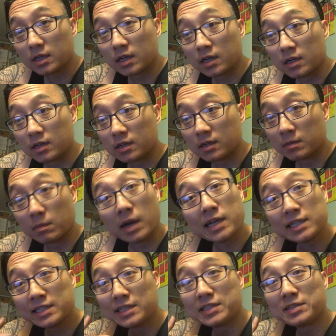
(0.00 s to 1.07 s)
Uh, my
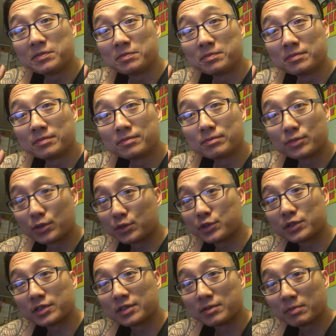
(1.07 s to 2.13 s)
team,
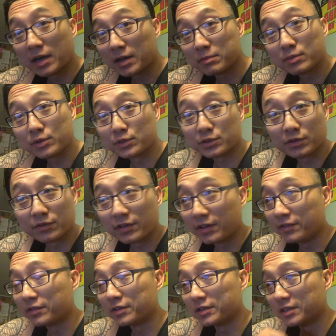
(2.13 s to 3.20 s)
personally, my personal
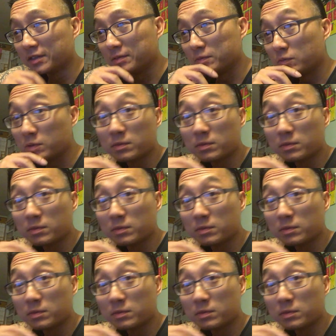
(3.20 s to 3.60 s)
favorite, um,